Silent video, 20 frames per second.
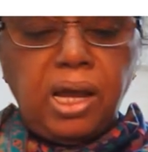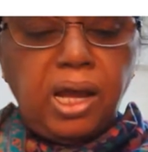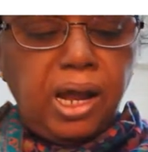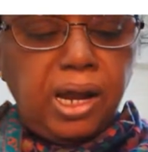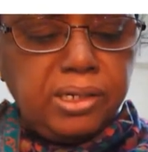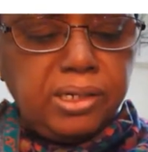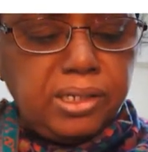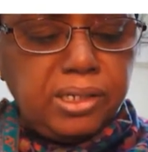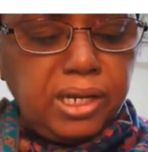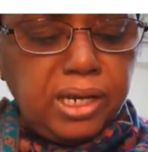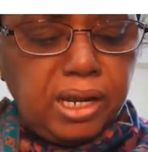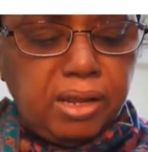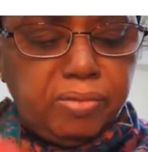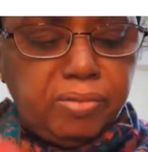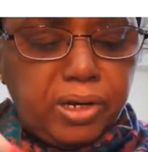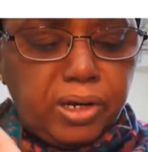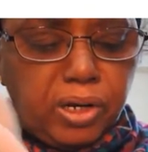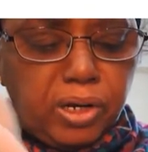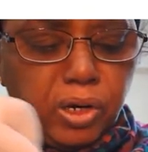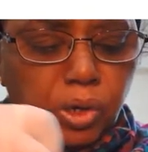at the
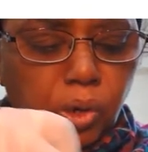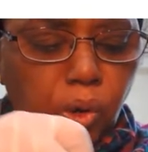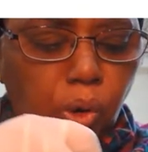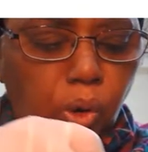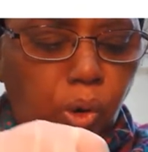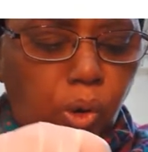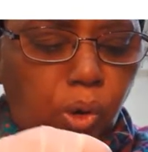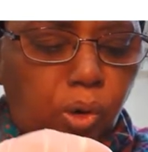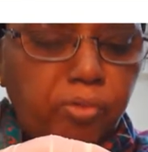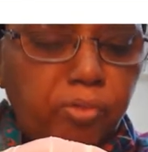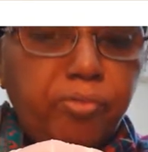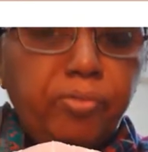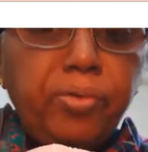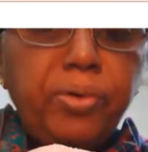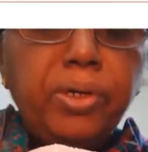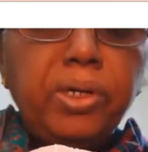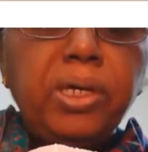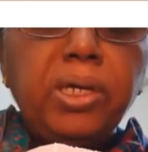level of